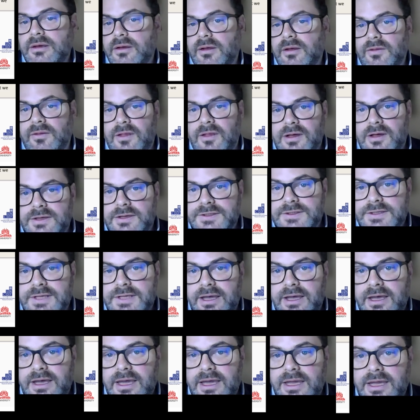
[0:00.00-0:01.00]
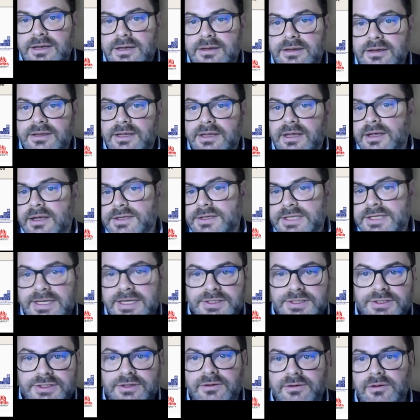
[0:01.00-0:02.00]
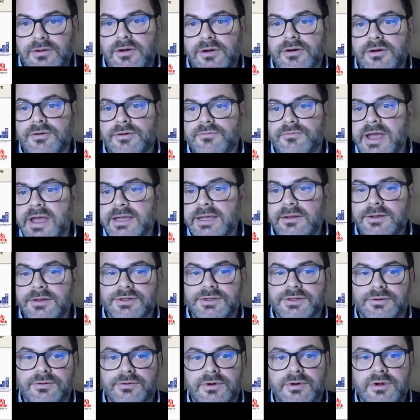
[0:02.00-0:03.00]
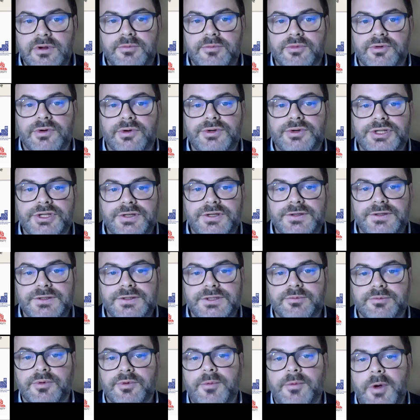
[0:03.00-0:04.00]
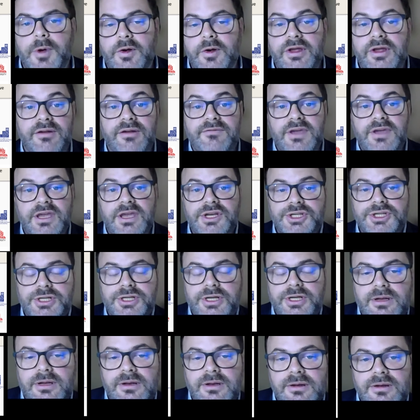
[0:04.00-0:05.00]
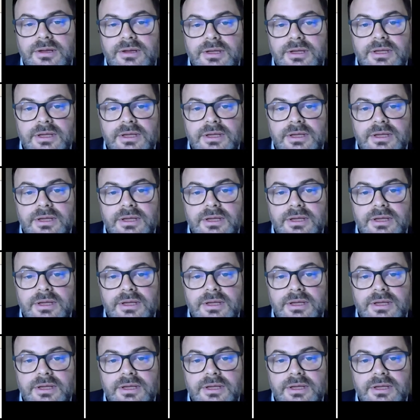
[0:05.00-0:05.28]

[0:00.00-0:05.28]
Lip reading: alongside test and learn regulatory approaches to promote innovation.